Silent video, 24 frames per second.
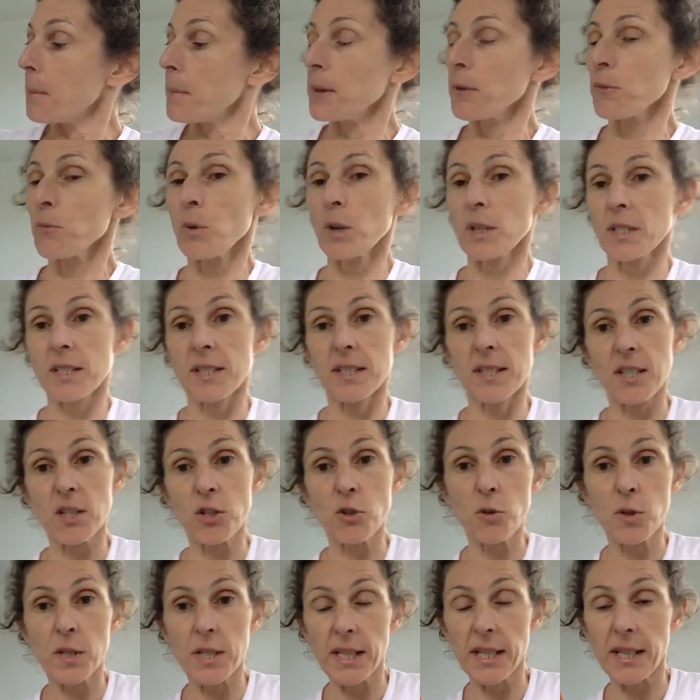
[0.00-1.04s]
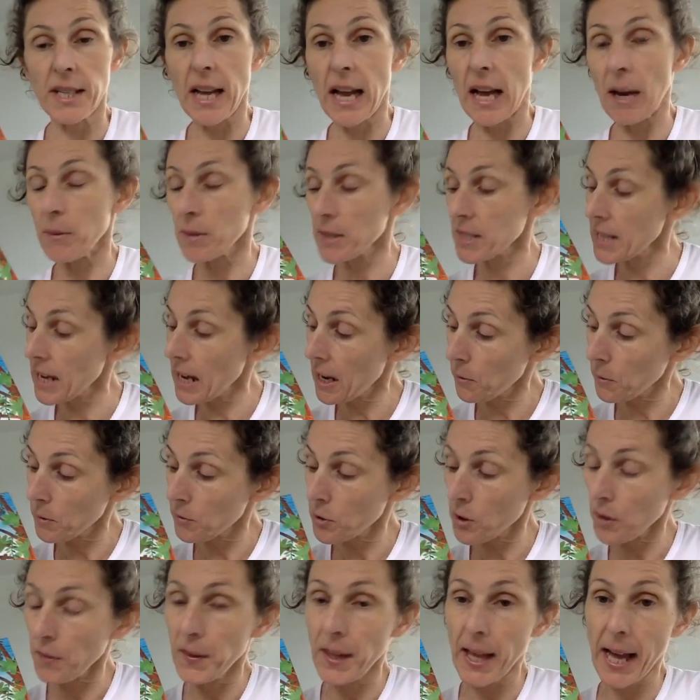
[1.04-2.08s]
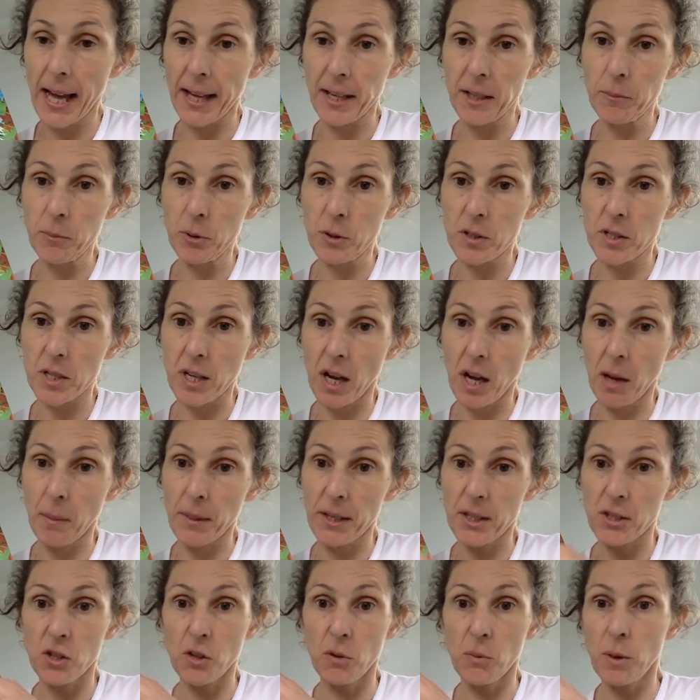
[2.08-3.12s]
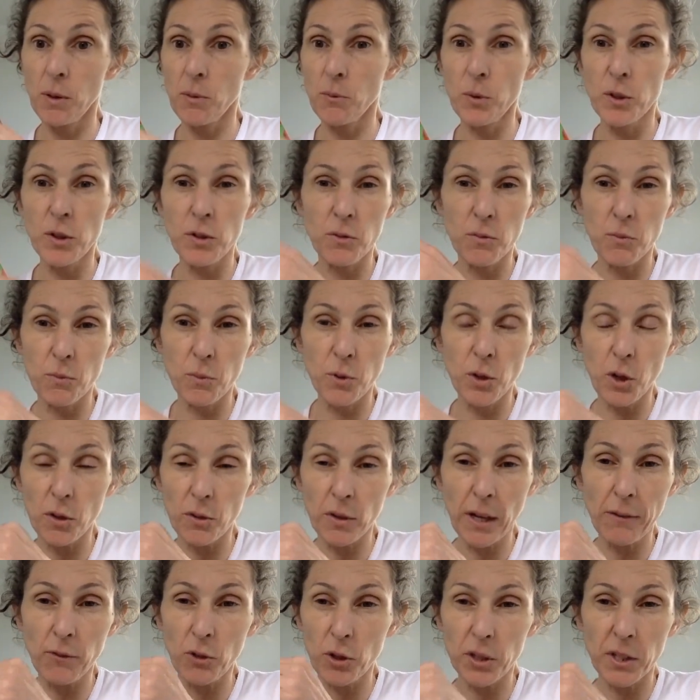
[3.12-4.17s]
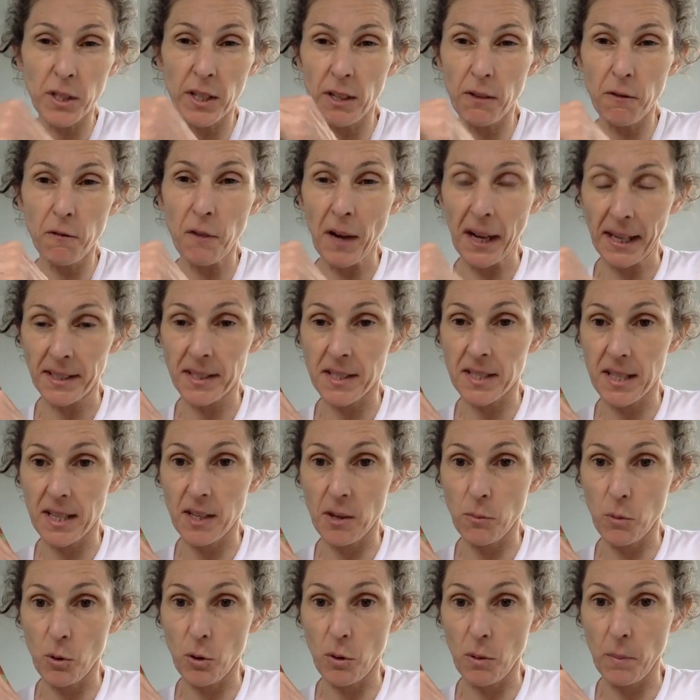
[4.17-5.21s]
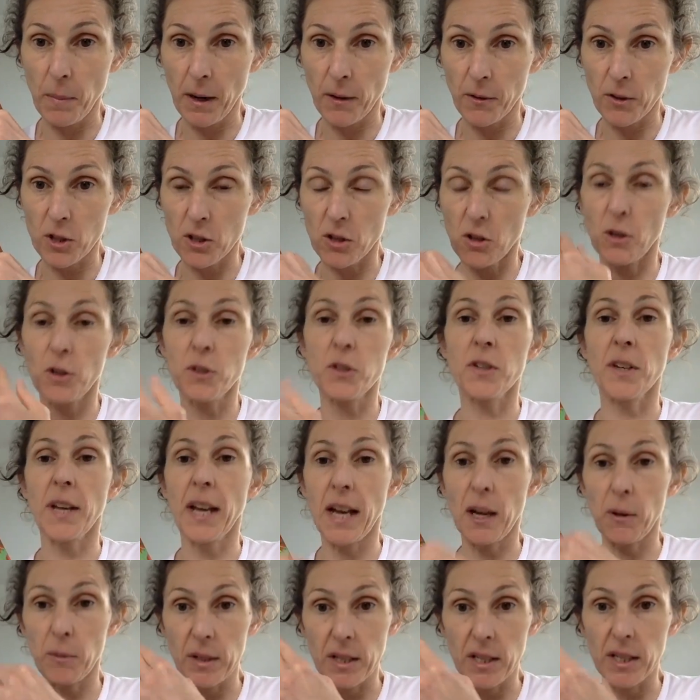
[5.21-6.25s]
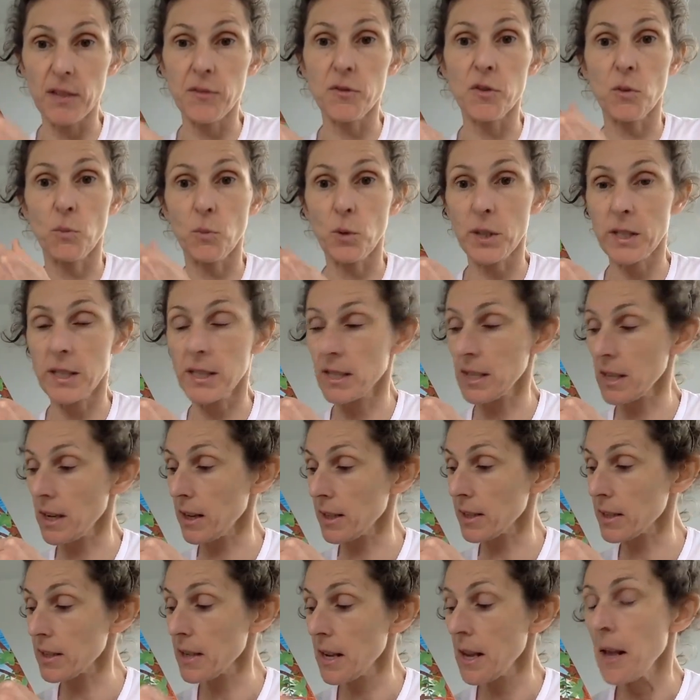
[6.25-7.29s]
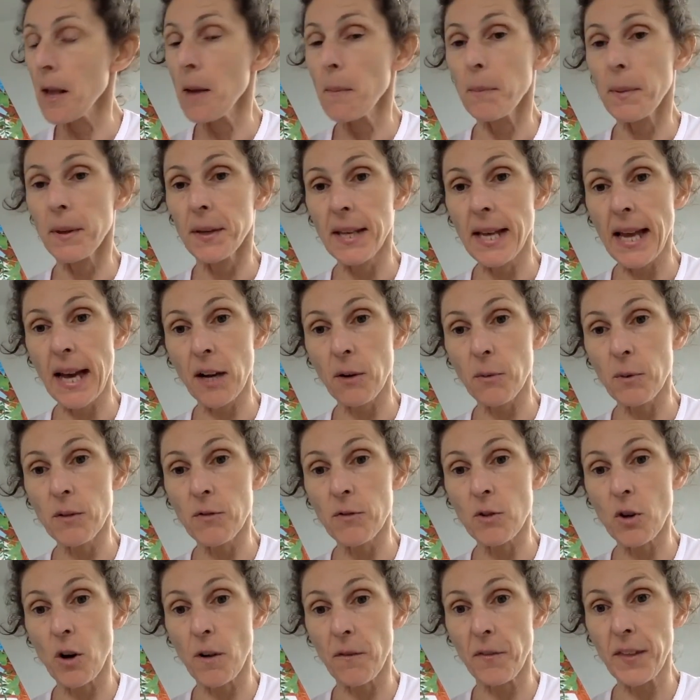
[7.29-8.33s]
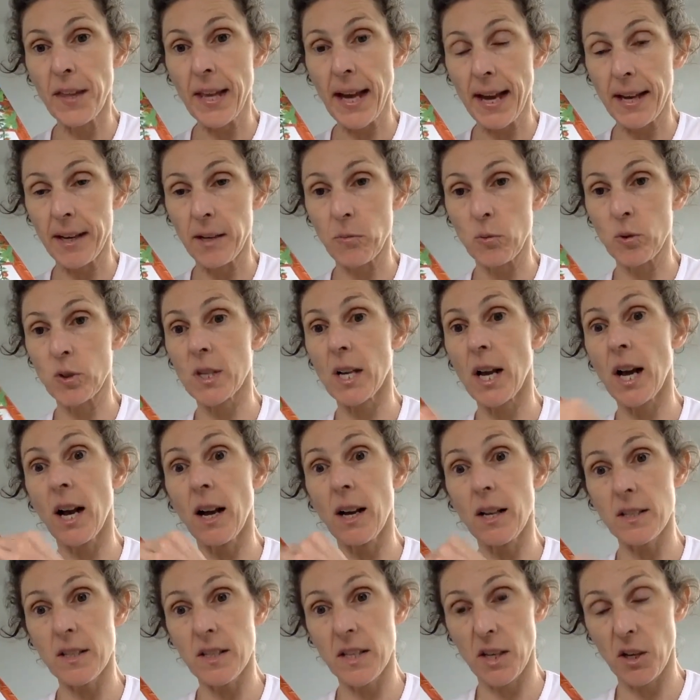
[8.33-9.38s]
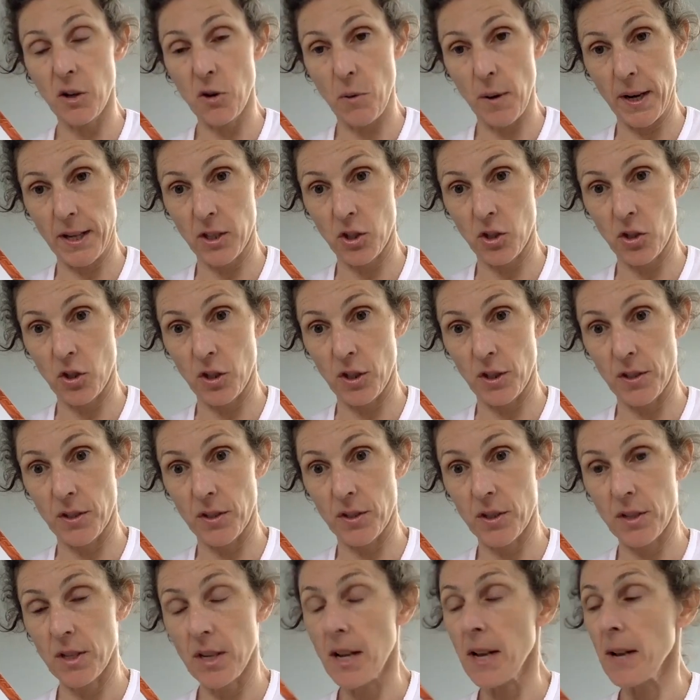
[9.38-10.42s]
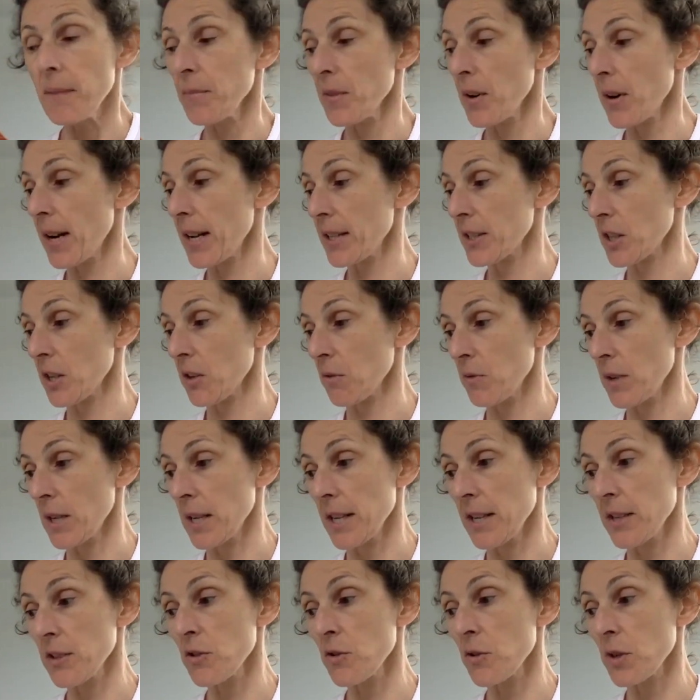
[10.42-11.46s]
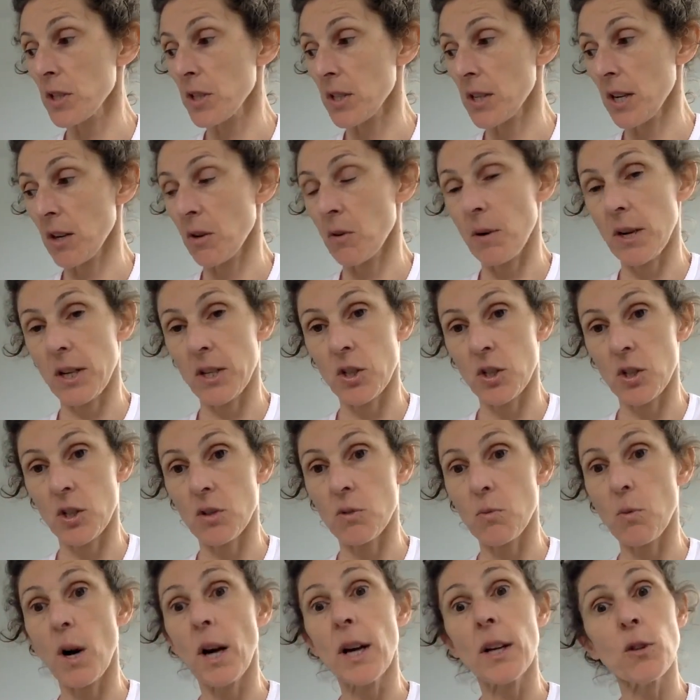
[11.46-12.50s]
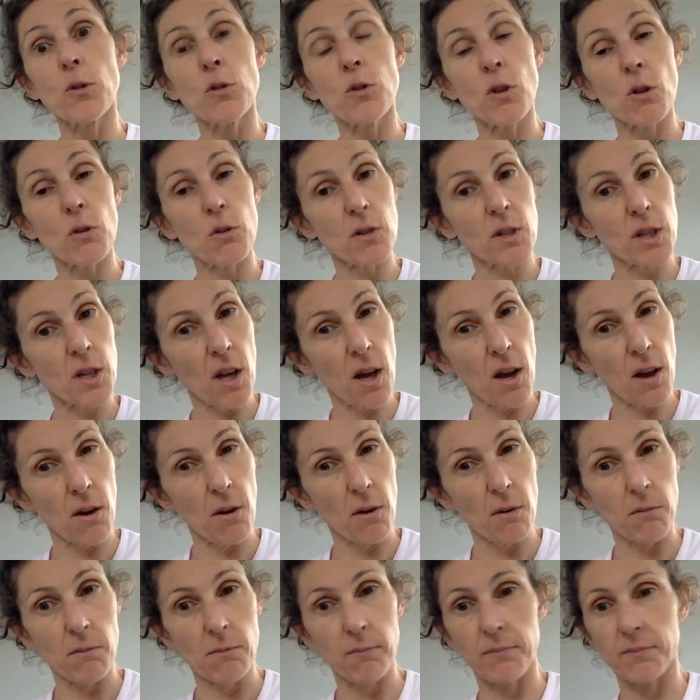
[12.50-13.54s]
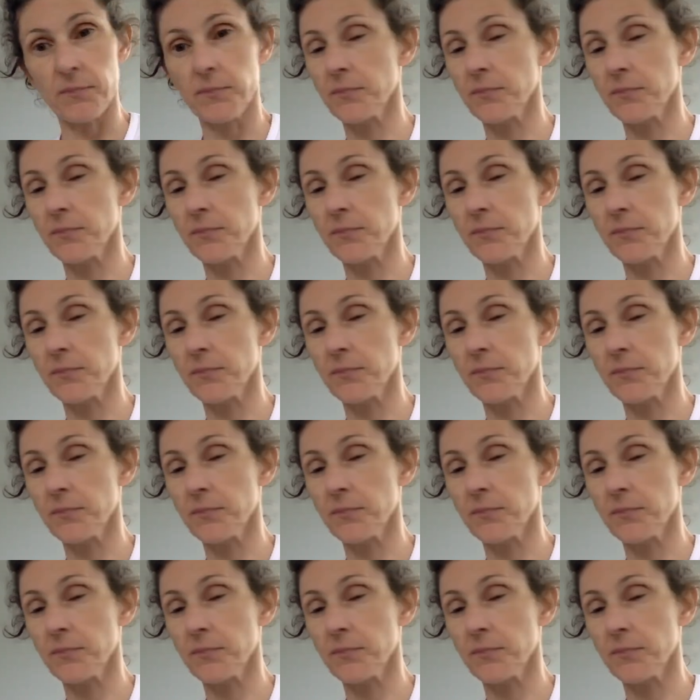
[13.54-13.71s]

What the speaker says: But what is interesting now is now we've got the animals coming. So we haven't got any facts anymore about the sloth and how he lives and what he does. But now we've got the animals asking questions. They're asking really interesting questions. Why are you so slow?